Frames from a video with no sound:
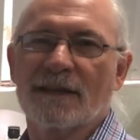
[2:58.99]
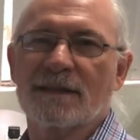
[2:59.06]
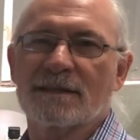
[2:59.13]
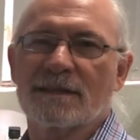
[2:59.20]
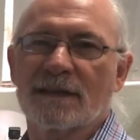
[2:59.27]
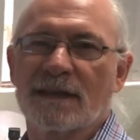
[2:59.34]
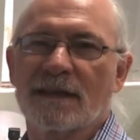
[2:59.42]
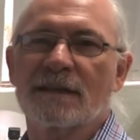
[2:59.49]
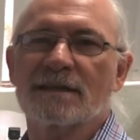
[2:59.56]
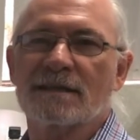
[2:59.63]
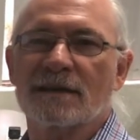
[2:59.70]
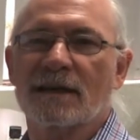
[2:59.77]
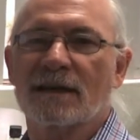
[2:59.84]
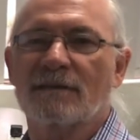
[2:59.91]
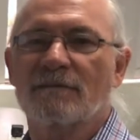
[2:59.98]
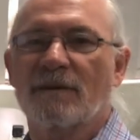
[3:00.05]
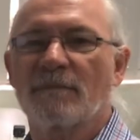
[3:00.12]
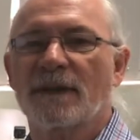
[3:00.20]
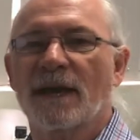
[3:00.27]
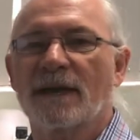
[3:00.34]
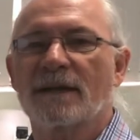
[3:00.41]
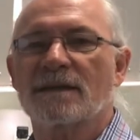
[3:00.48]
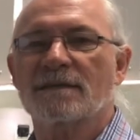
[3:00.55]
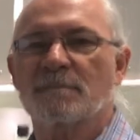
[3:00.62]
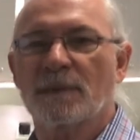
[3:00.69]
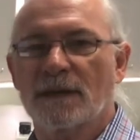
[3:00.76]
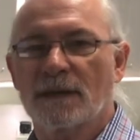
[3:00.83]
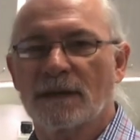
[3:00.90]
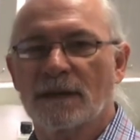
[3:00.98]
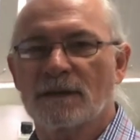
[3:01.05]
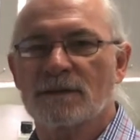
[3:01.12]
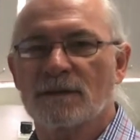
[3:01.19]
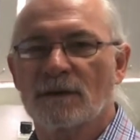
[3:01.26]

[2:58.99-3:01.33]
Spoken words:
is the circuit from the ISP, and